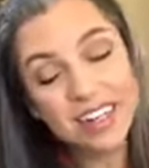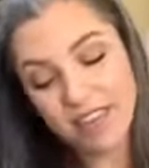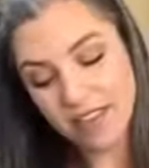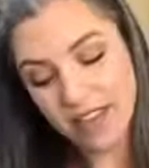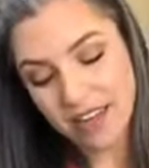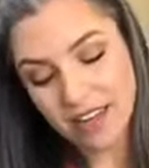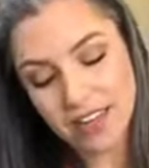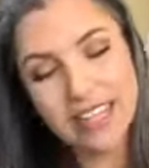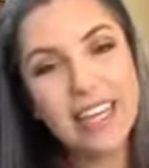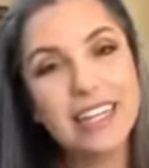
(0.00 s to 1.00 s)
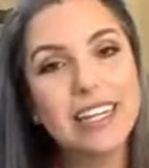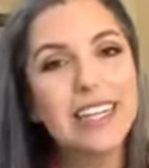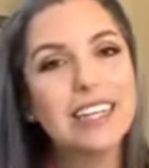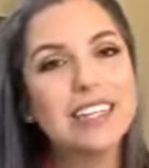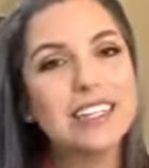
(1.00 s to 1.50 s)
and then again,
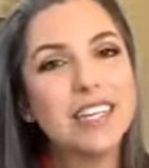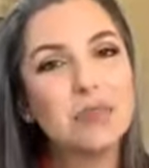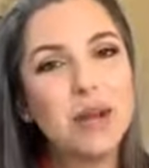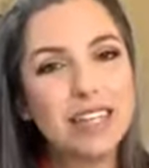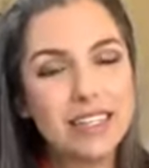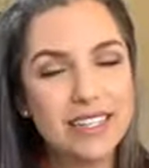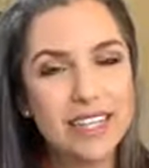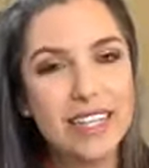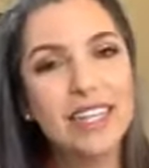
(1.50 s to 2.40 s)
just keep practicing.